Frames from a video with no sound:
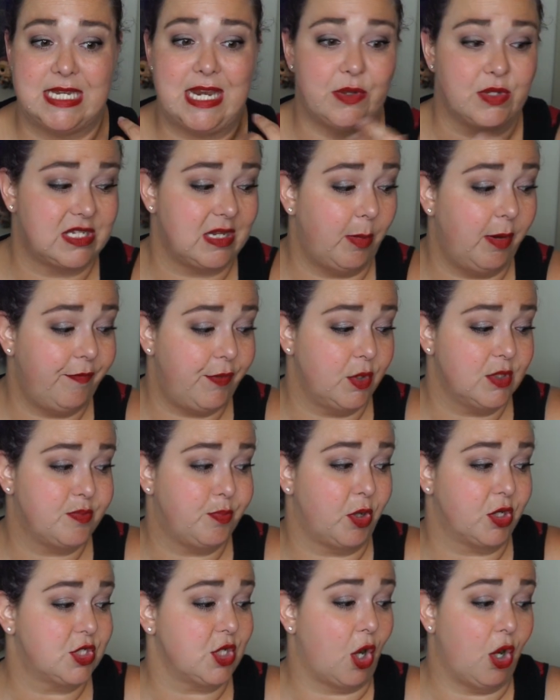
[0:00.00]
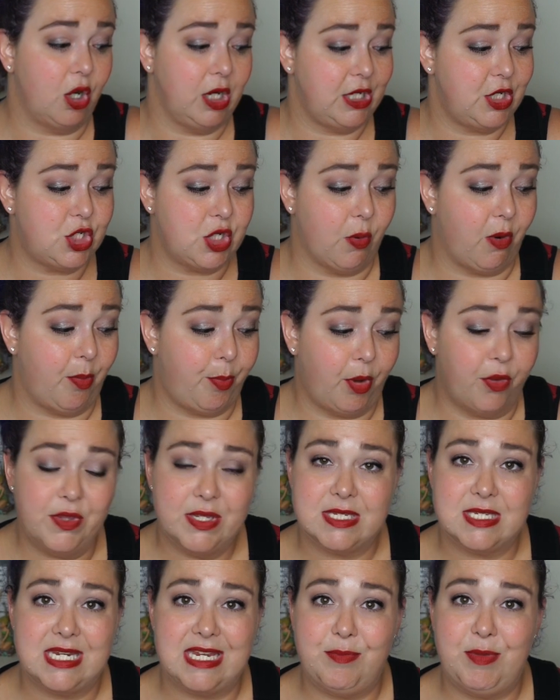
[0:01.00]
Now, some of those books already show up on
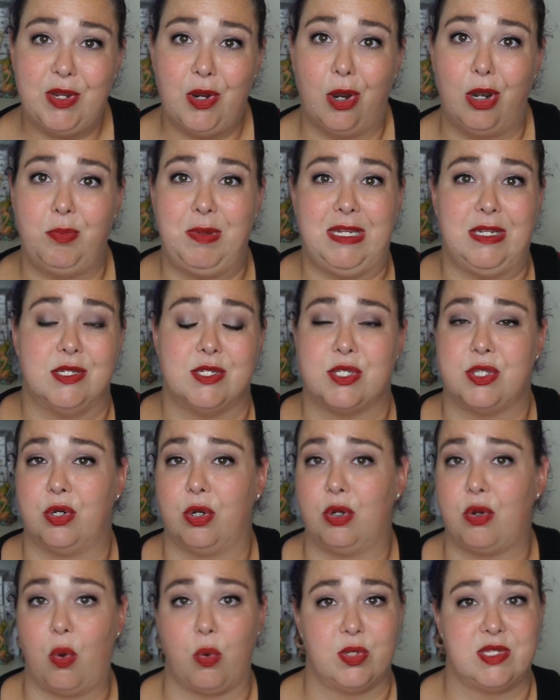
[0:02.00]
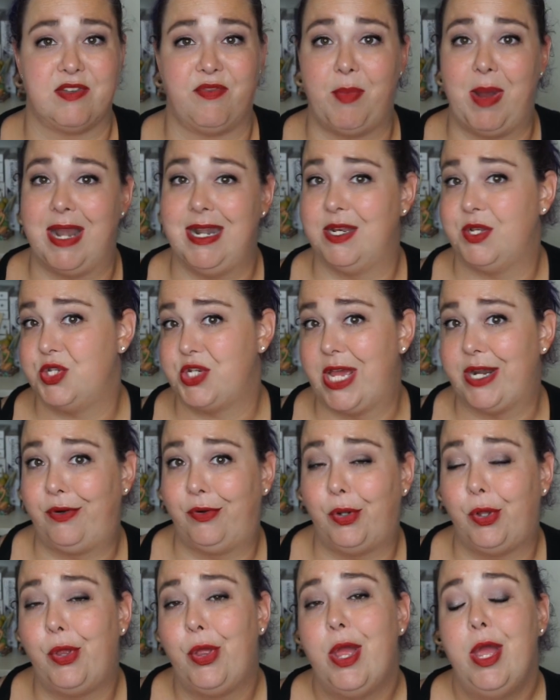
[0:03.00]
this TBR because they're goals of mine in
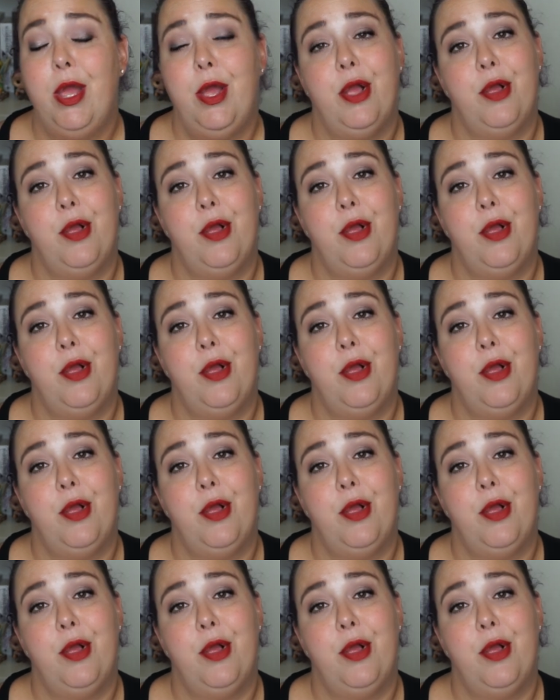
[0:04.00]
general,